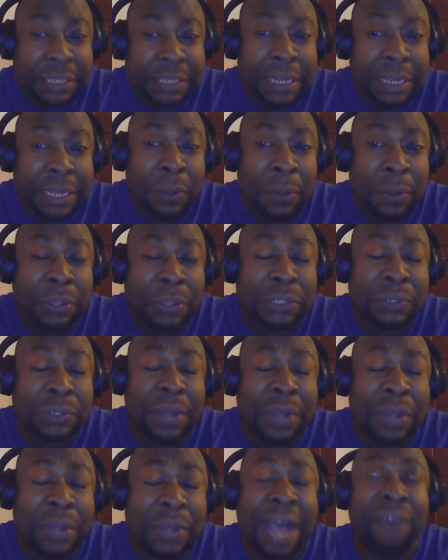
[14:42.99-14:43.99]
They
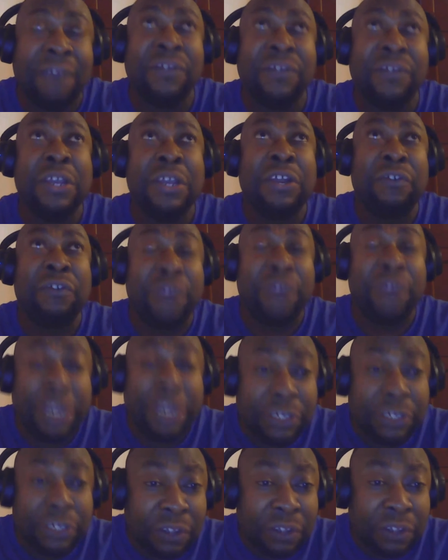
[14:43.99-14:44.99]
also have
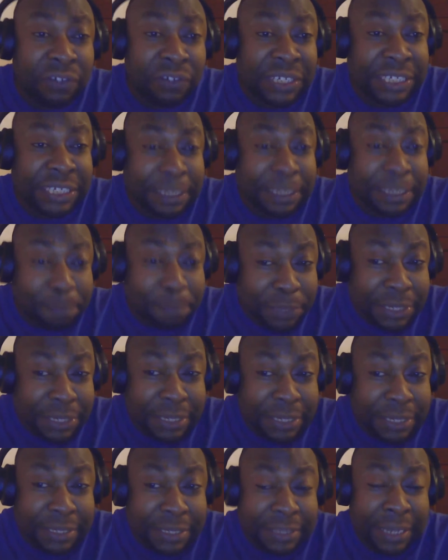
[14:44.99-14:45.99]
range of
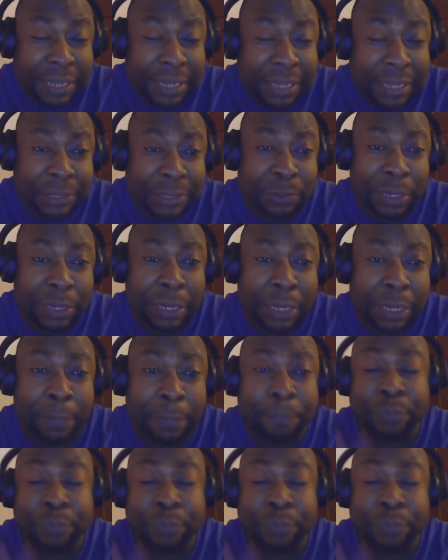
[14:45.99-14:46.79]
CPDs as well.